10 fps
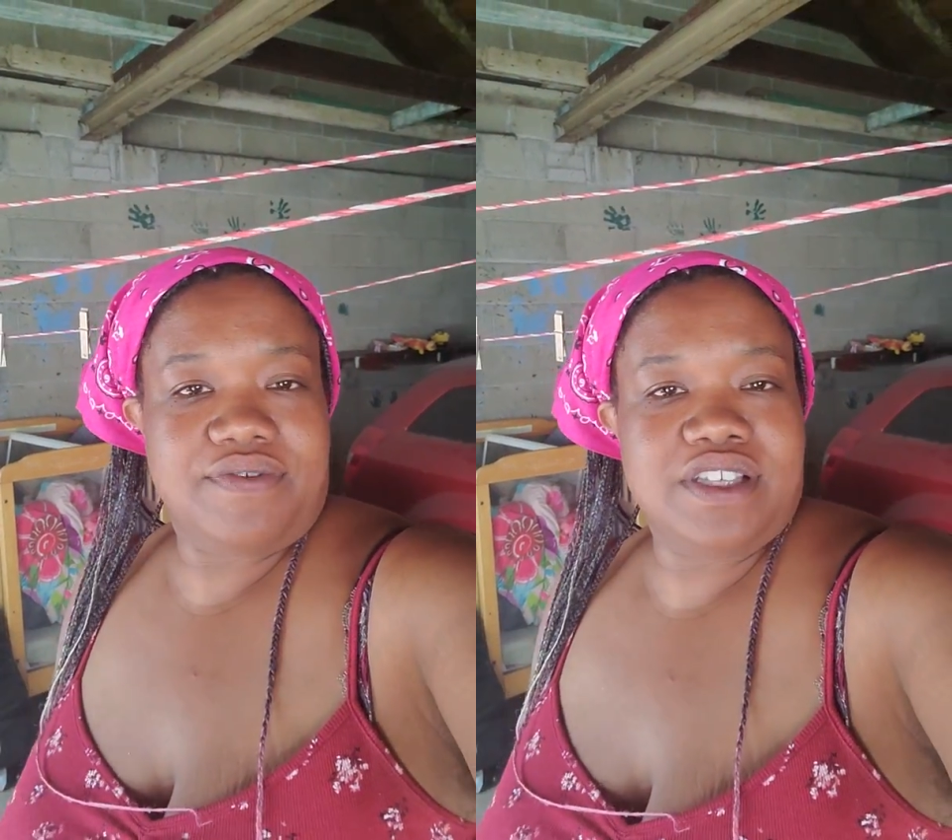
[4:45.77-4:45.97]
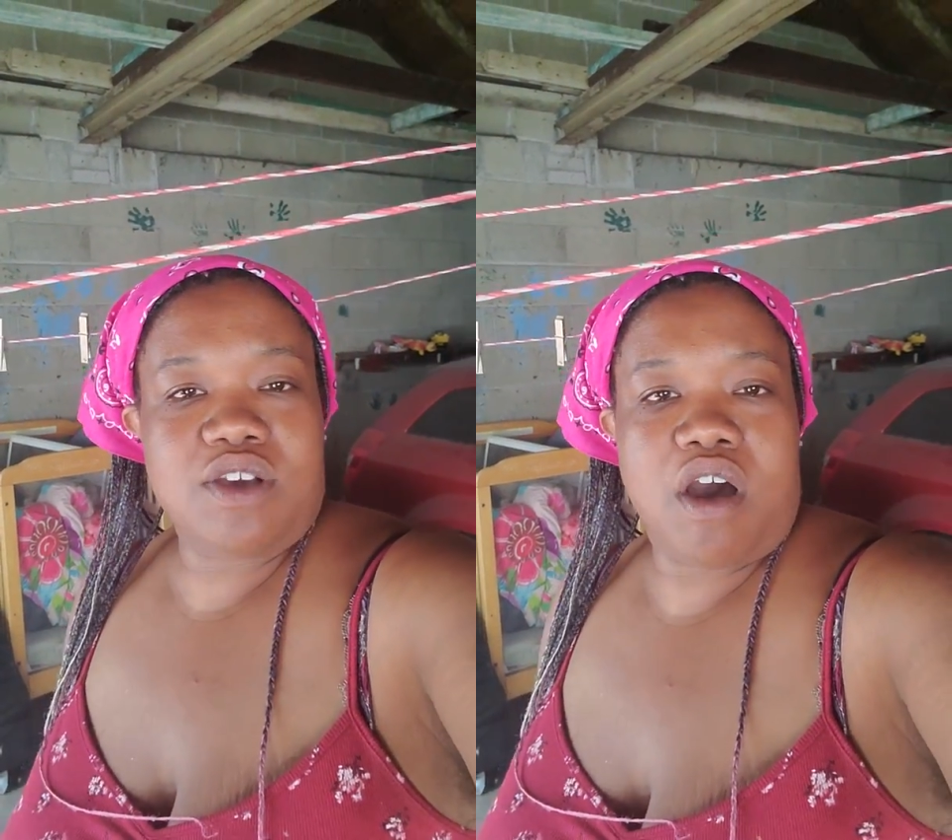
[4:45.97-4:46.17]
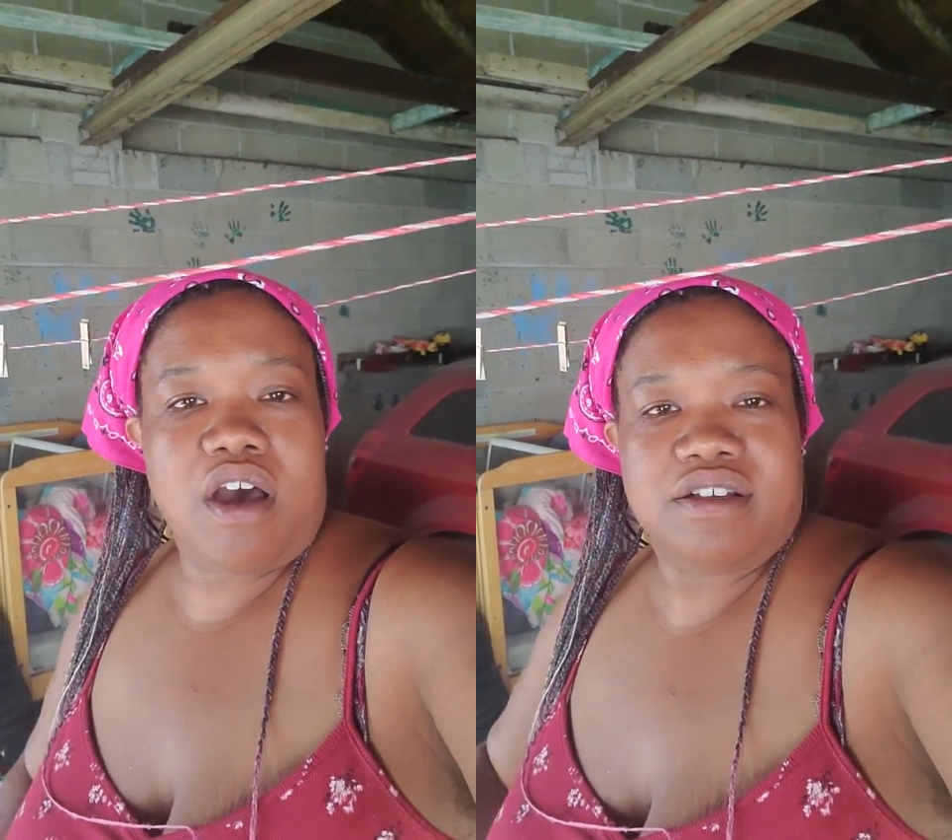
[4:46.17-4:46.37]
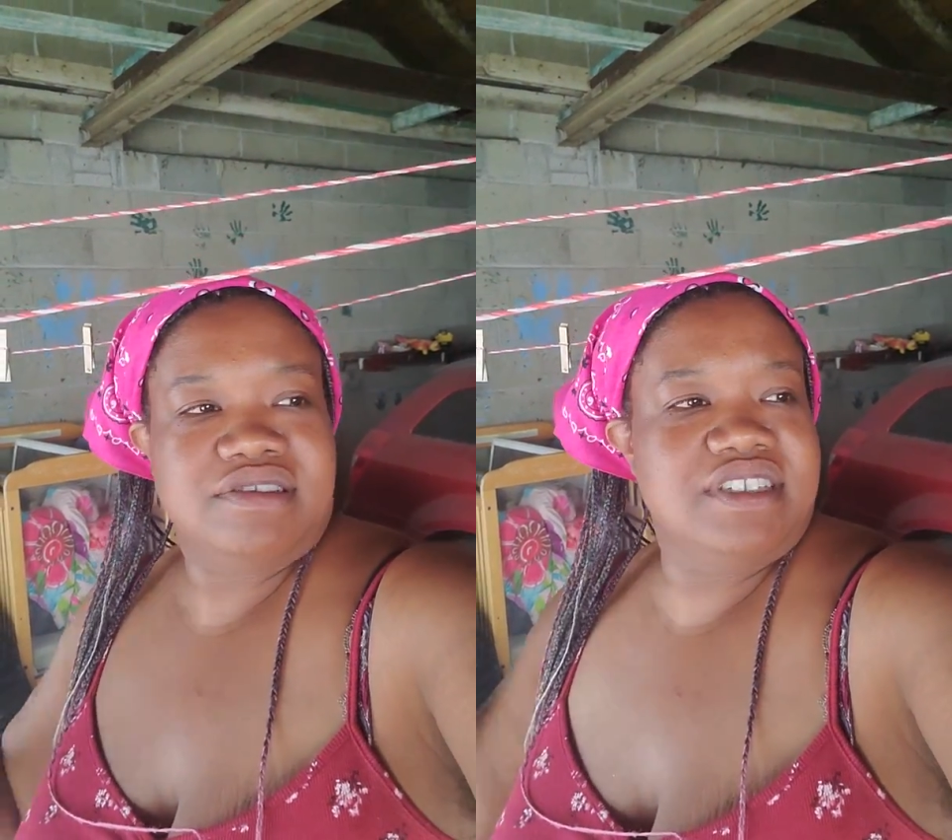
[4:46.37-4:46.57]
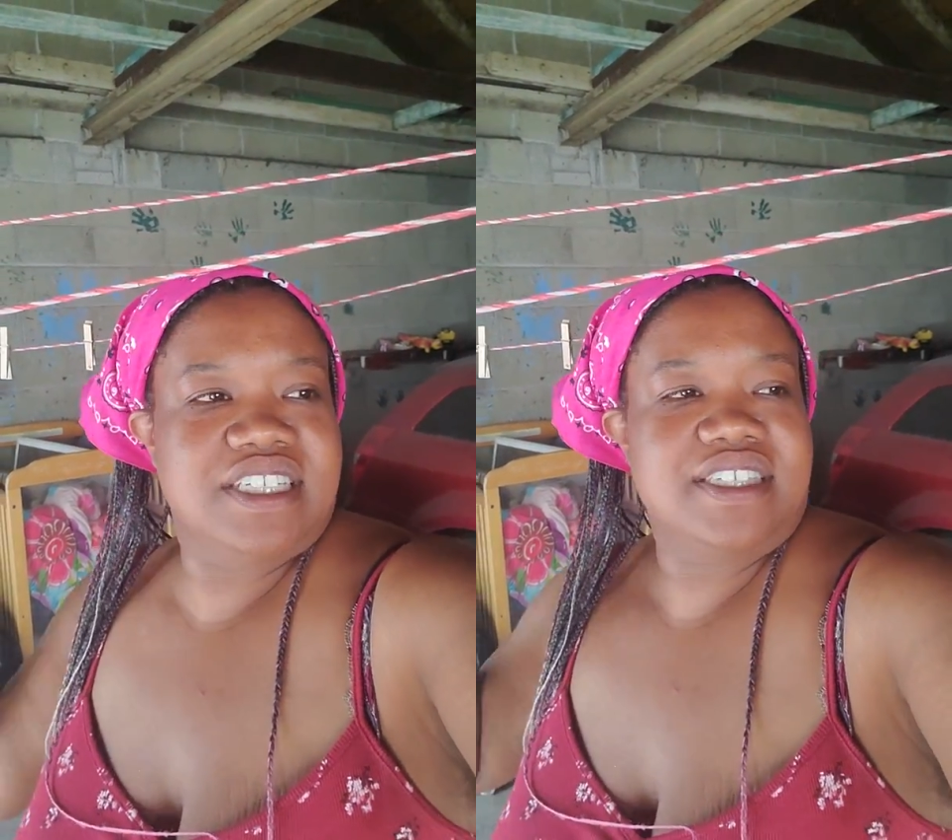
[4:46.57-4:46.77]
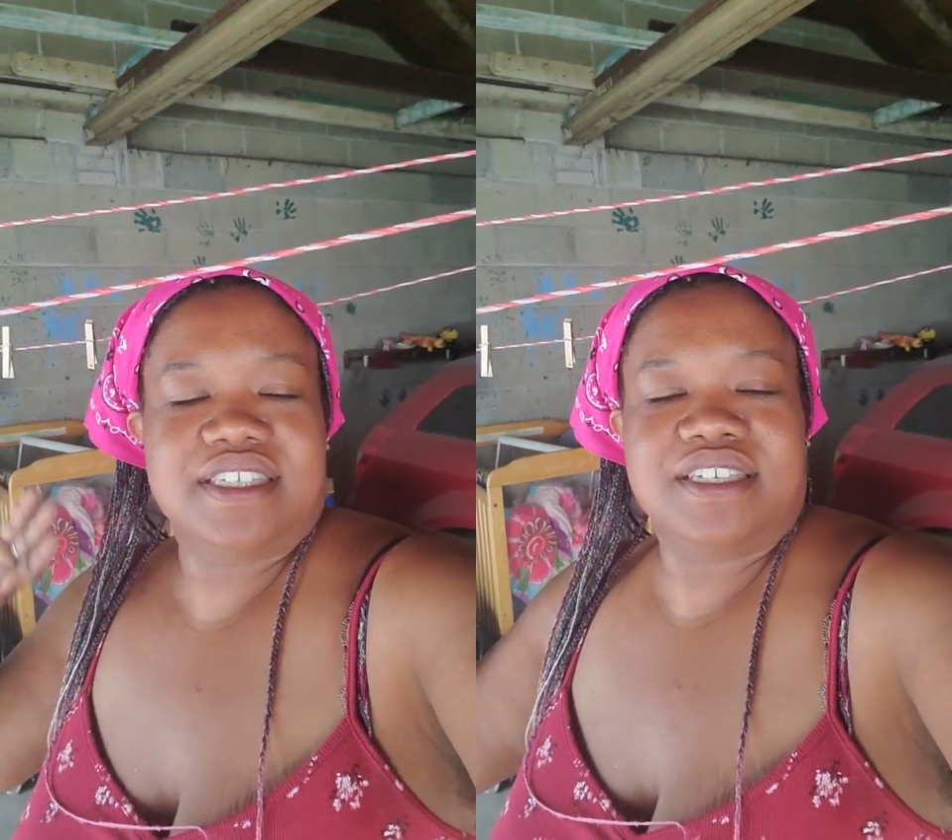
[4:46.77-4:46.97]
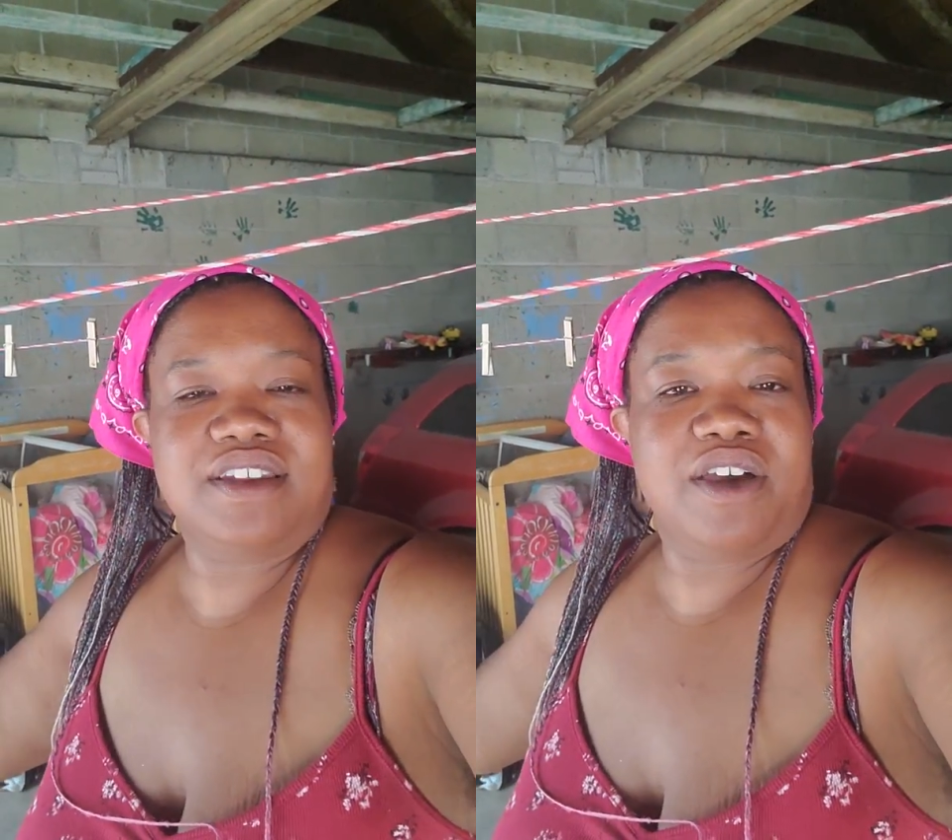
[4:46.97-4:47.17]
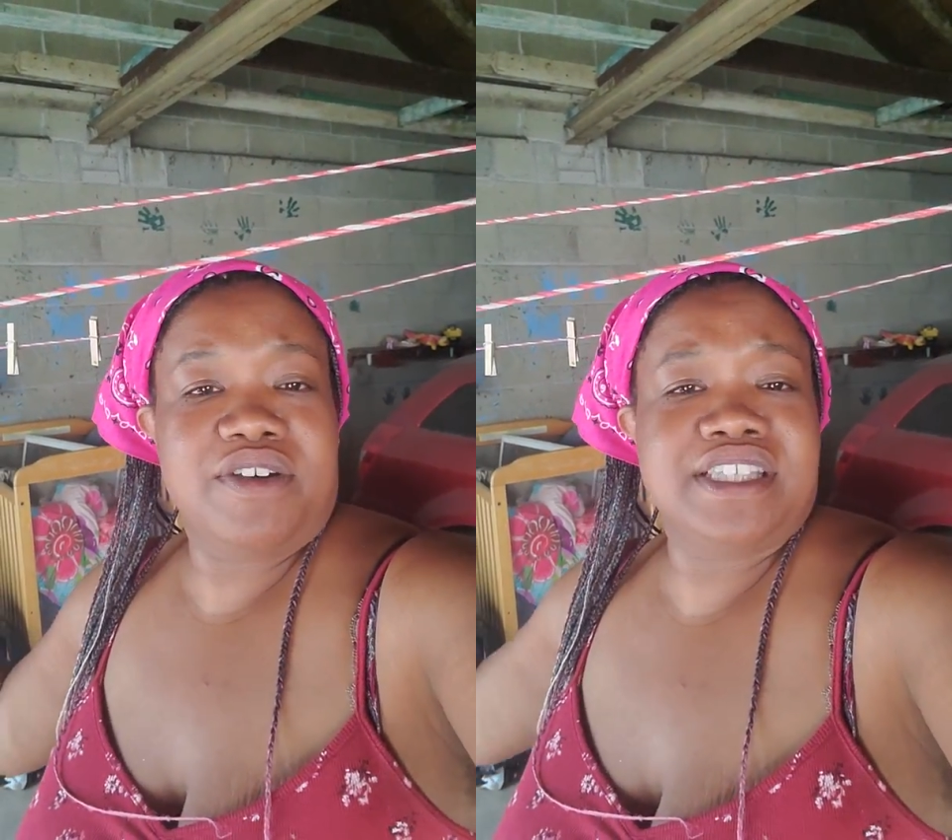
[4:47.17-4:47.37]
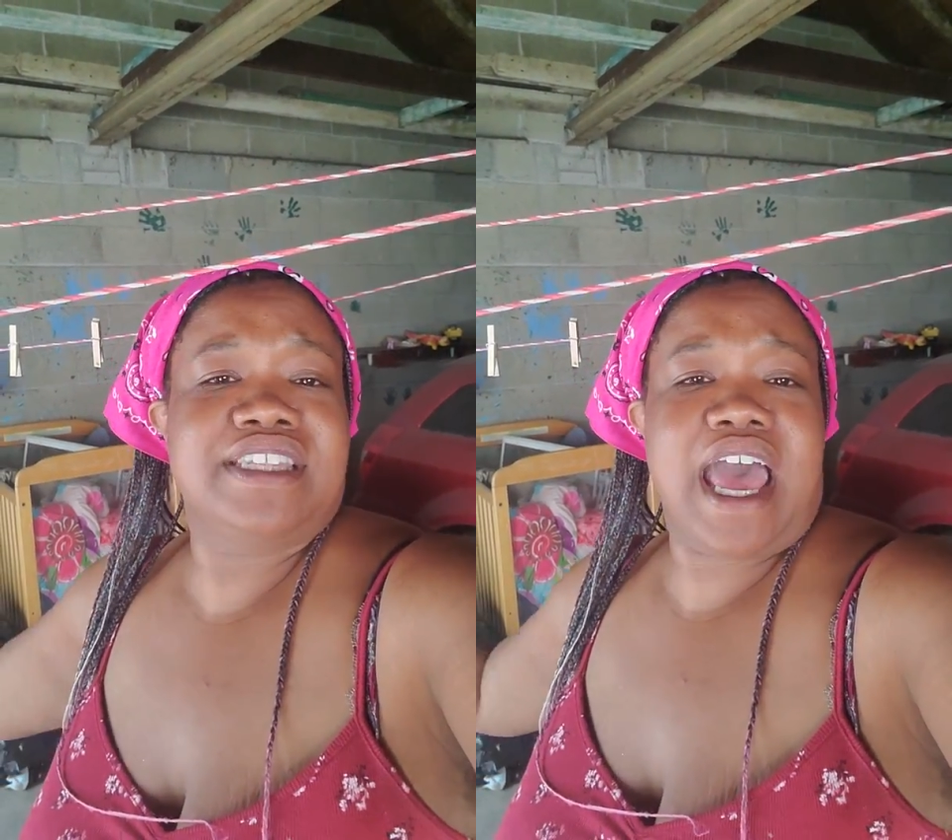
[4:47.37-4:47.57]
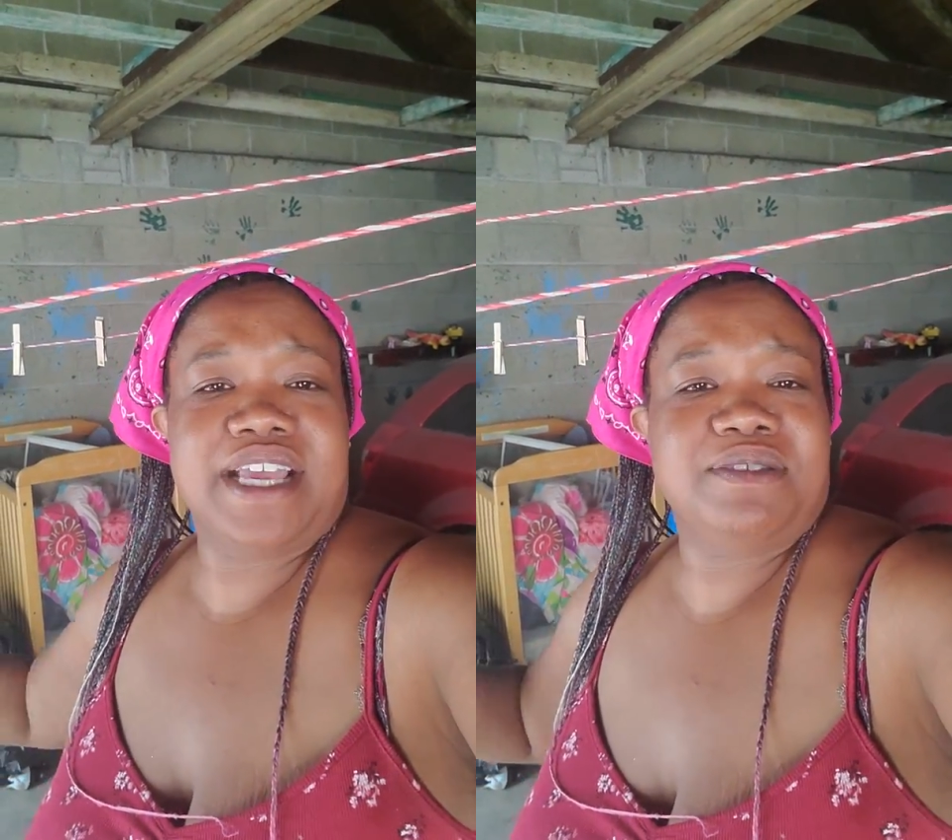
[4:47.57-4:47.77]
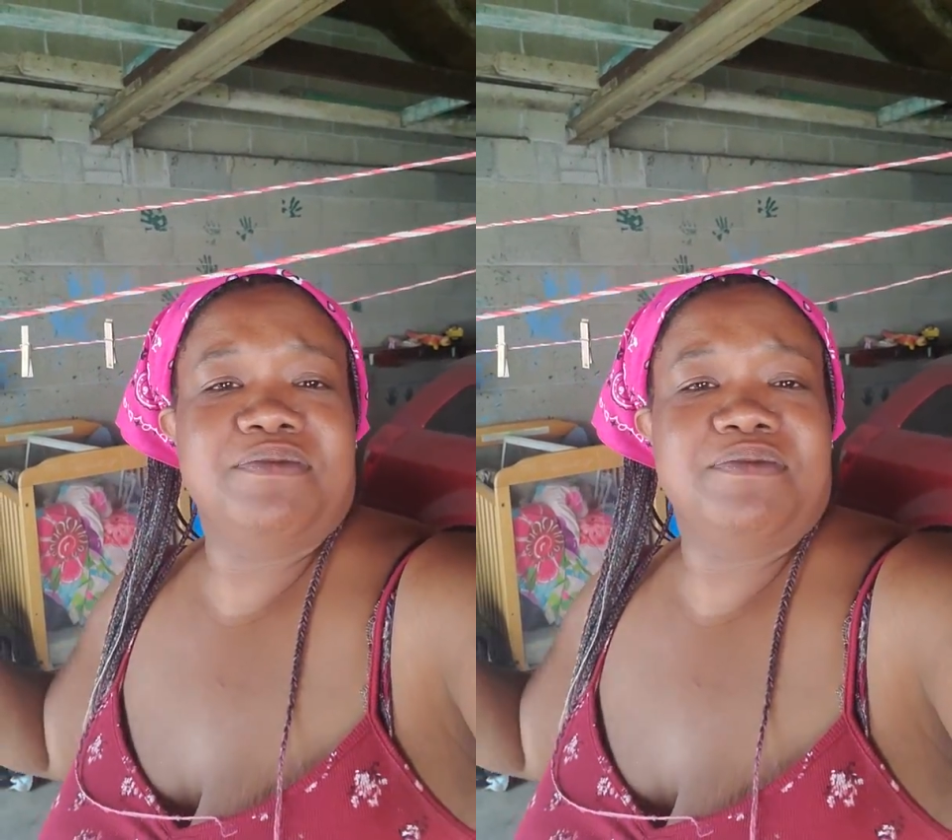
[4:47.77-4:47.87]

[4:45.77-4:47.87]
It's all just, it's nice,